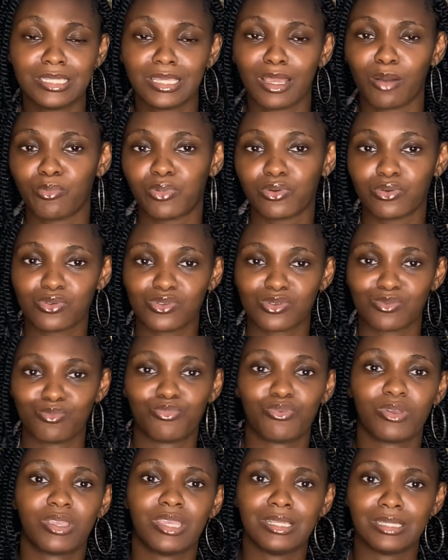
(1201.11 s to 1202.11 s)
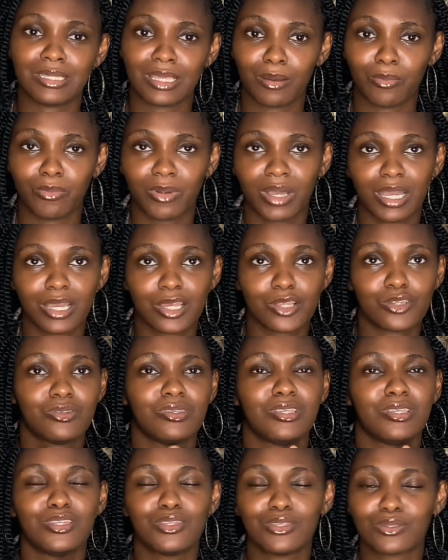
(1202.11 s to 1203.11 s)
their bones, breaking their back,
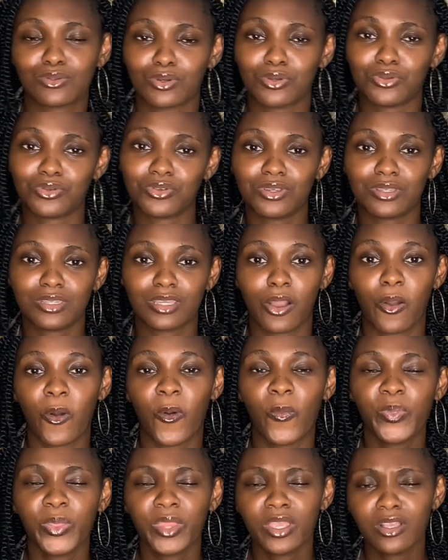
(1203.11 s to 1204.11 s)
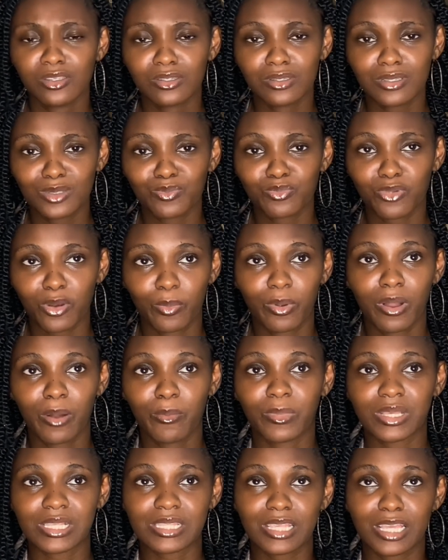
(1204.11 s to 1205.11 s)
doing this one, doing that one. Just proper
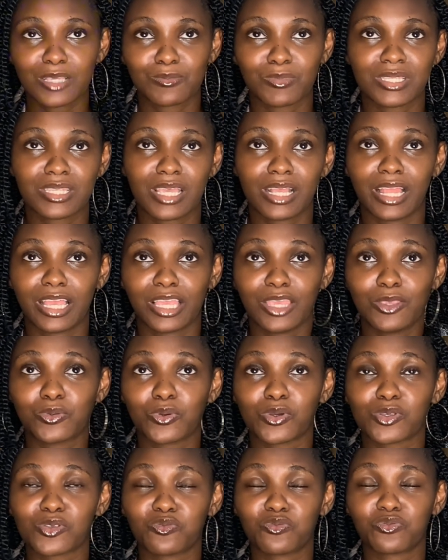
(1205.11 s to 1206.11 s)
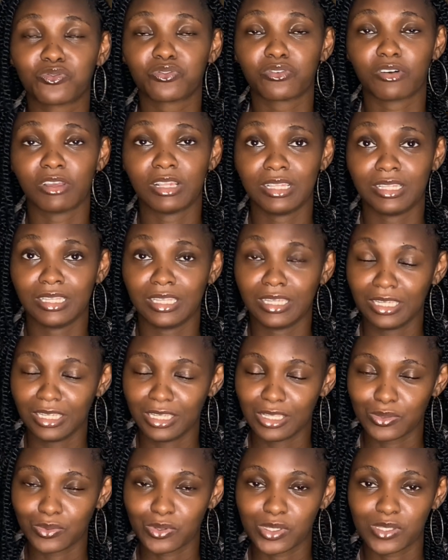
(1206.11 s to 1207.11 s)
massage, like it was funny.
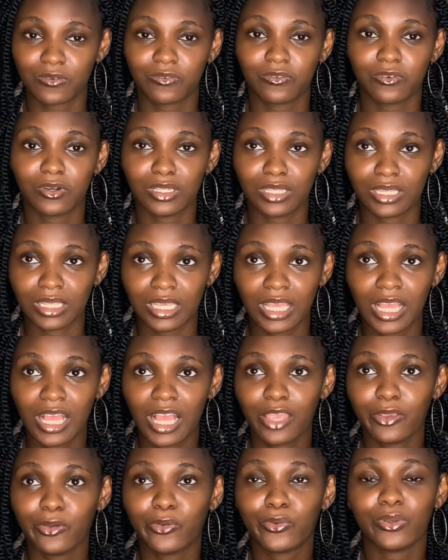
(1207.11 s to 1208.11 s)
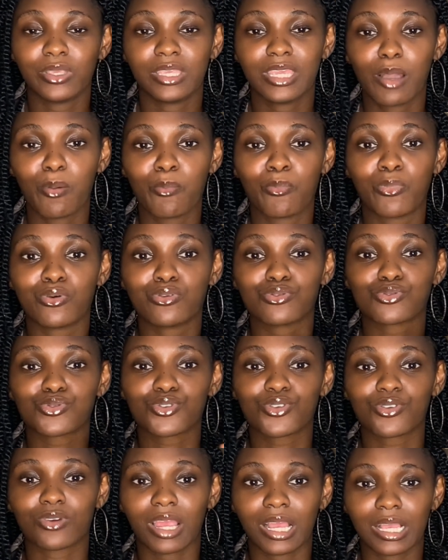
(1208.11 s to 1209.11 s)
It was funny. You could hear bones
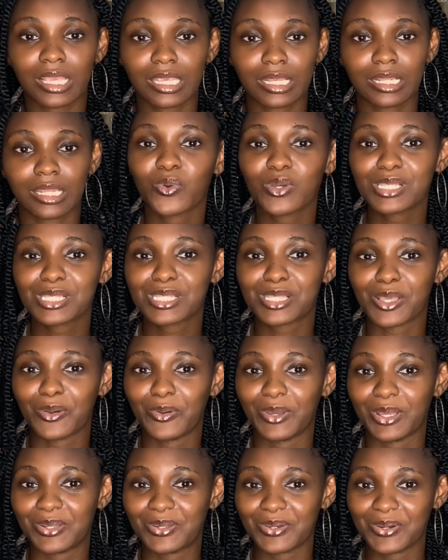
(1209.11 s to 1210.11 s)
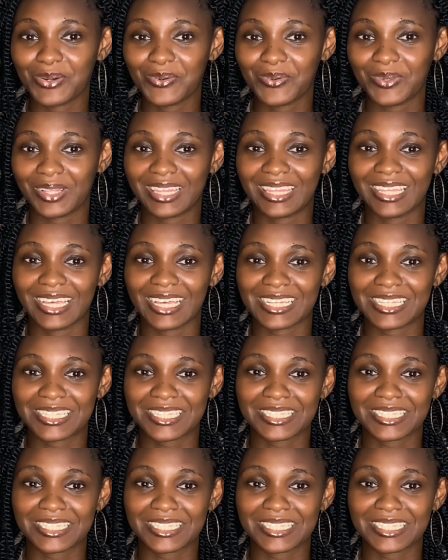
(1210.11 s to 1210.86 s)
cracking. Once they were done with that,